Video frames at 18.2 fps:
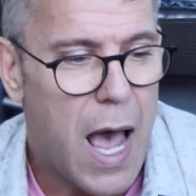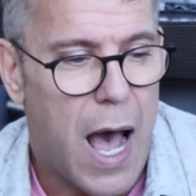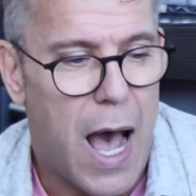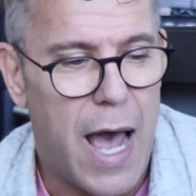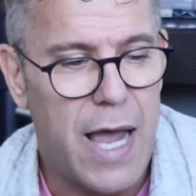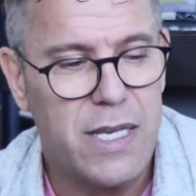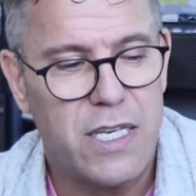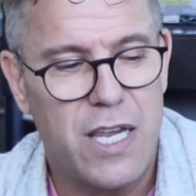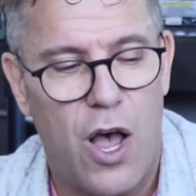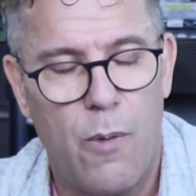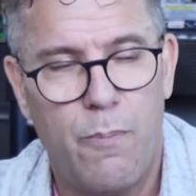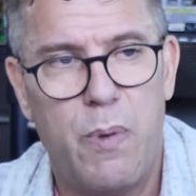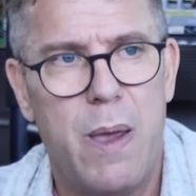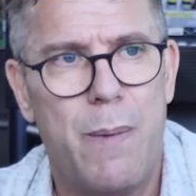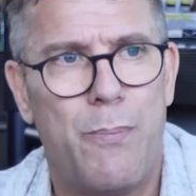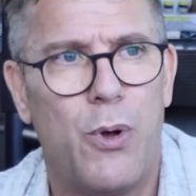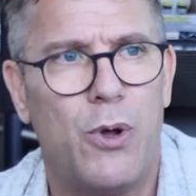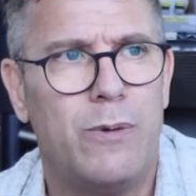I tell
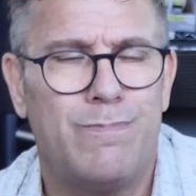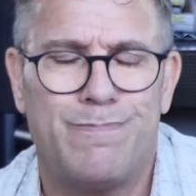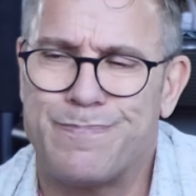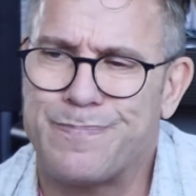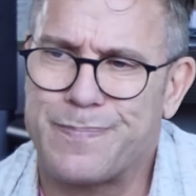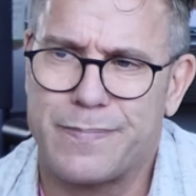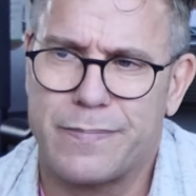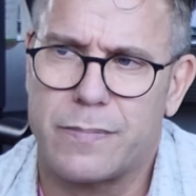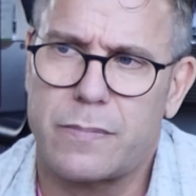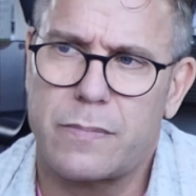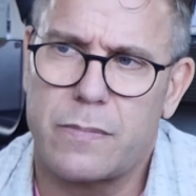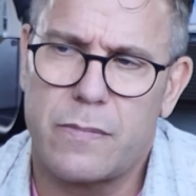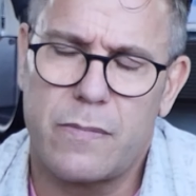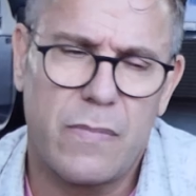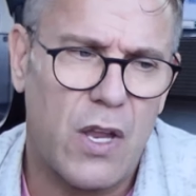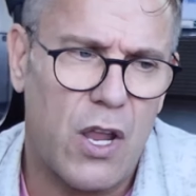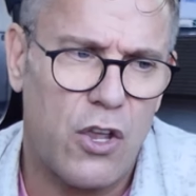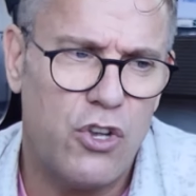people,
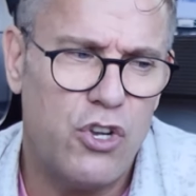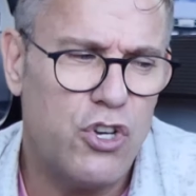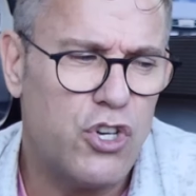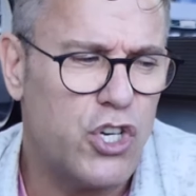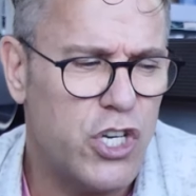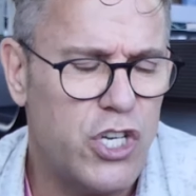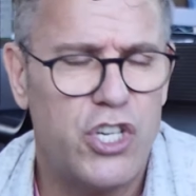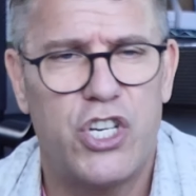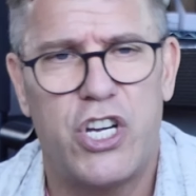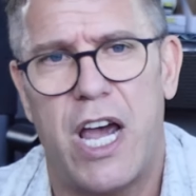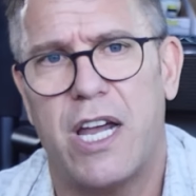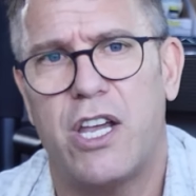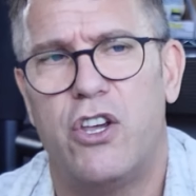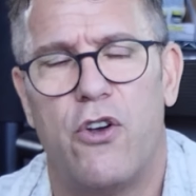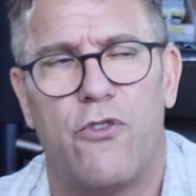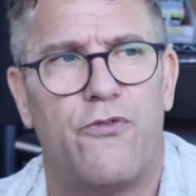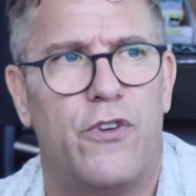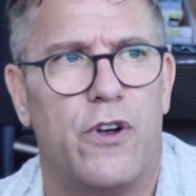you should
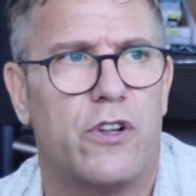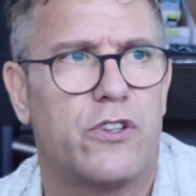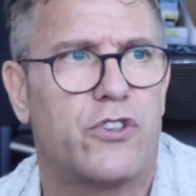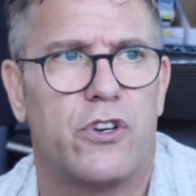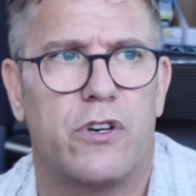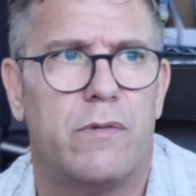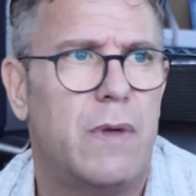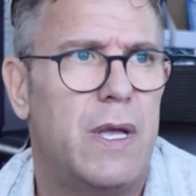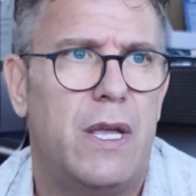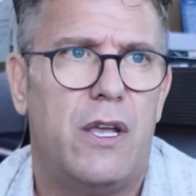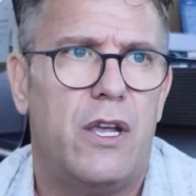check your filter